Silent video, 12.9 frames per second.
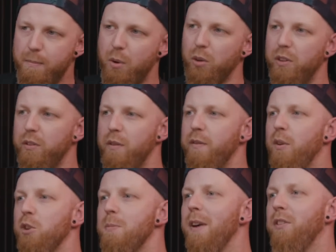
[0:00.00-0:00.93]
proxies from
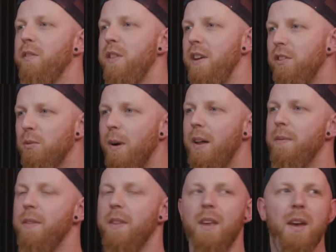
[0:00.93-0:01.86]
Forgemaster for these as
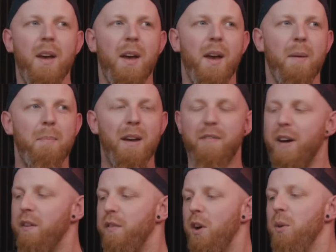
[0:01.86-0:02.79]
well. Big
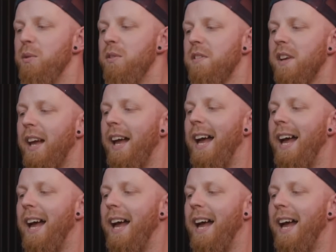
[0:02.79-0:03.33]
fan of those.